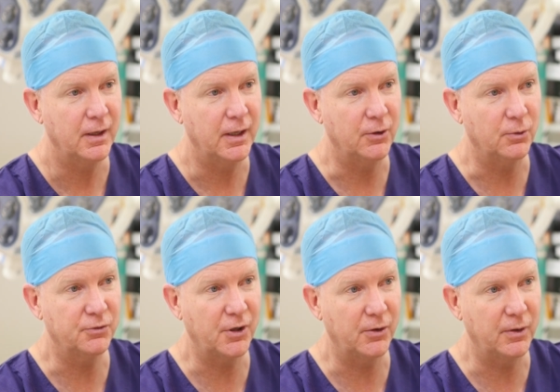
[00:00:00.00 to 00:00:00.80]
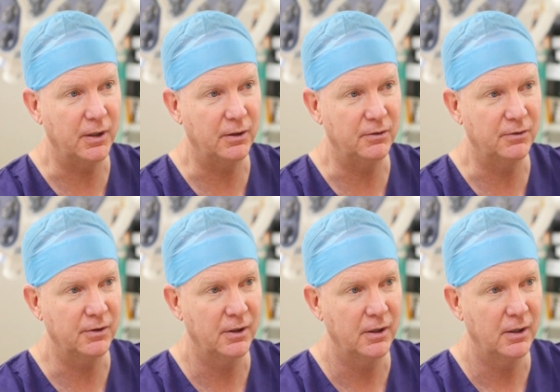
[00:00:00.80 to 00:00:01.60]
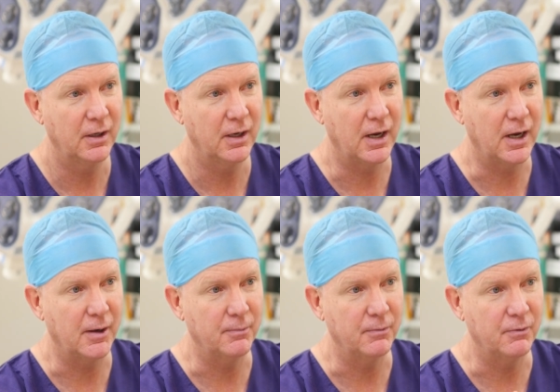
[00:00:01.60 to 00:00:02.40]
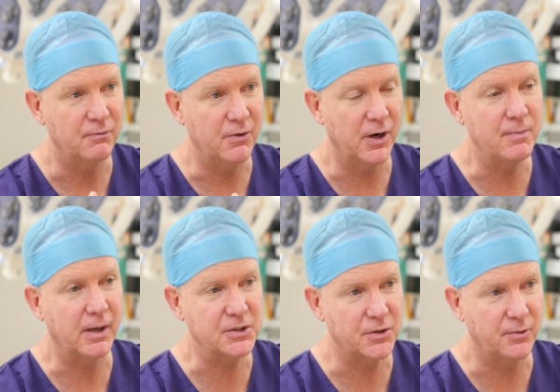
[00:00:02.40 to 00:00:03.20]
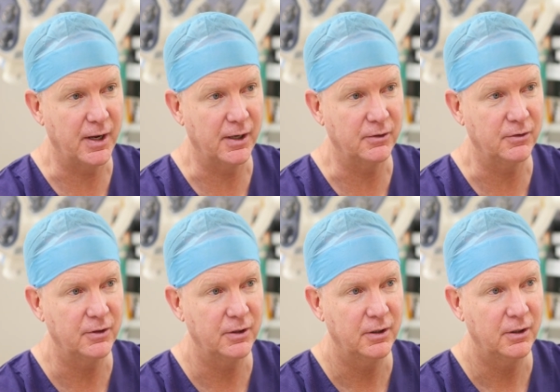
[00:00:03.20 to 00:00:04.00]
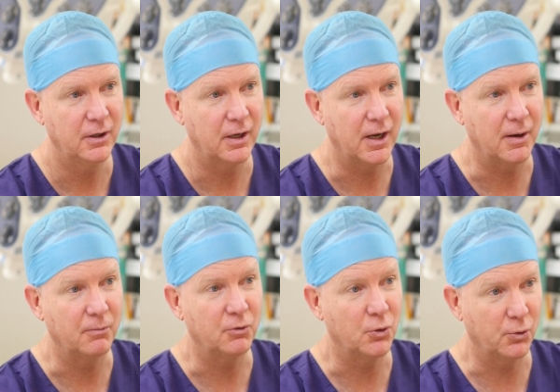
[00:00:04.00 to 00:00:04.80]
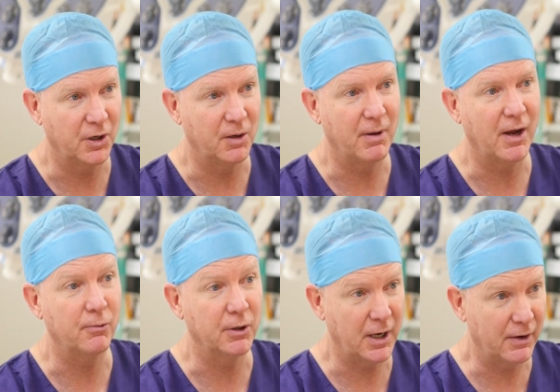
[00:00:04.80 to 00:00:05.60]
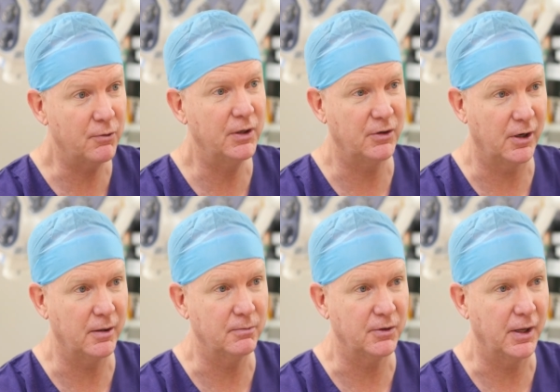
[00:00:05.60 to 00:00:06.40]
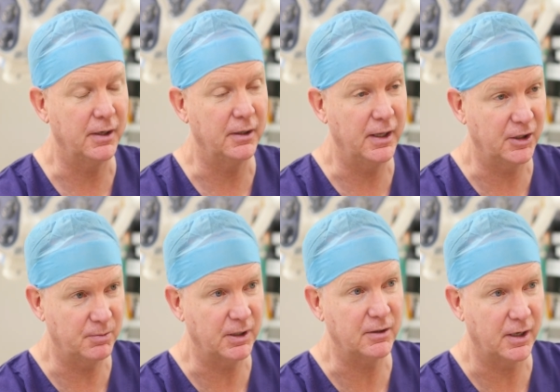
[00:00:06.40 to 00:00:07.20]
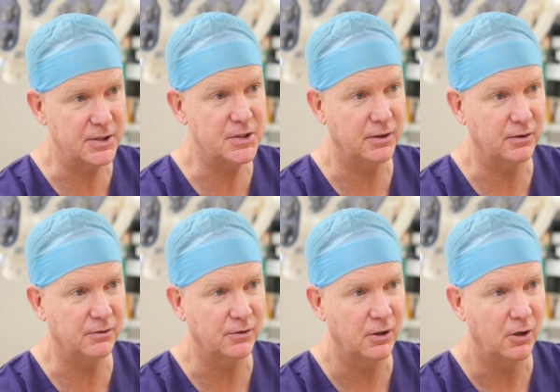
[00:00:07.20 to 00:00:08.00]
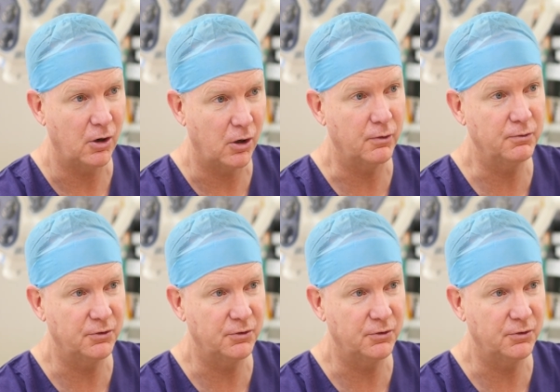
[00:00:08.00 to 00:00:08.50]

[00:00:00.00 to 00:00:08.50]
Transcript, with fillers: It also is um, very much around um, talking about recovery times and expectations of